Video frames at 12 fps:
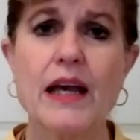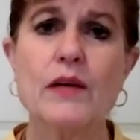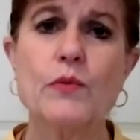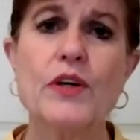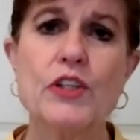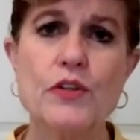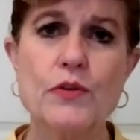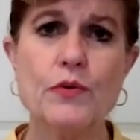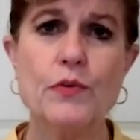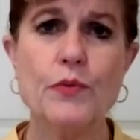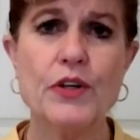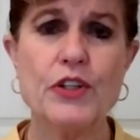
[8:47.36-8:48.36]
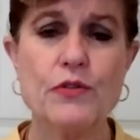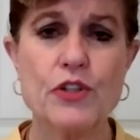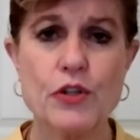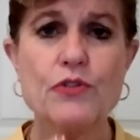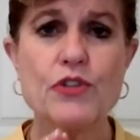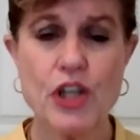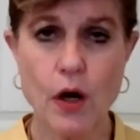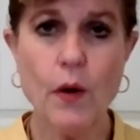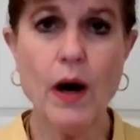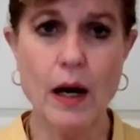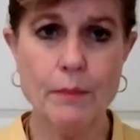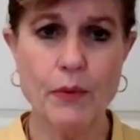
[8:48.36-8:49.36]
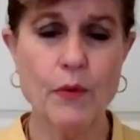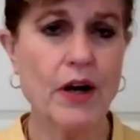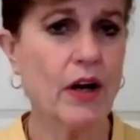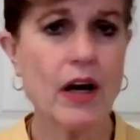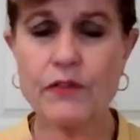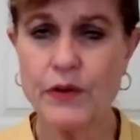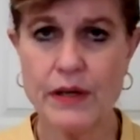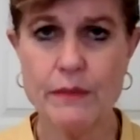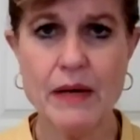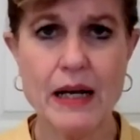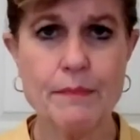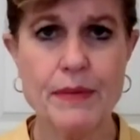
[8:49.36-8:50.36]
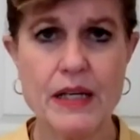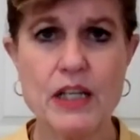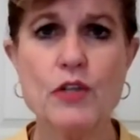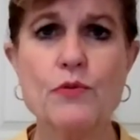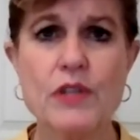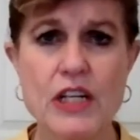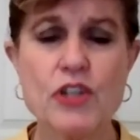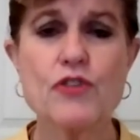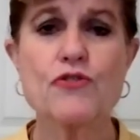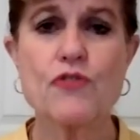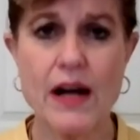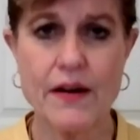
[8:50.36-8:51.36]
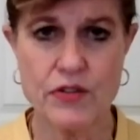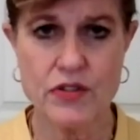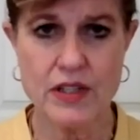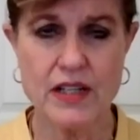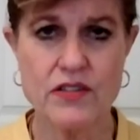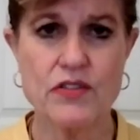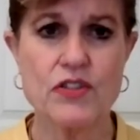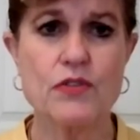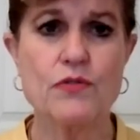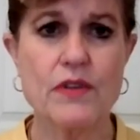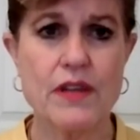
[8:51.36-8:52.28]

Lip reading: And when you do show up, wherever it might be, you need your driver's license.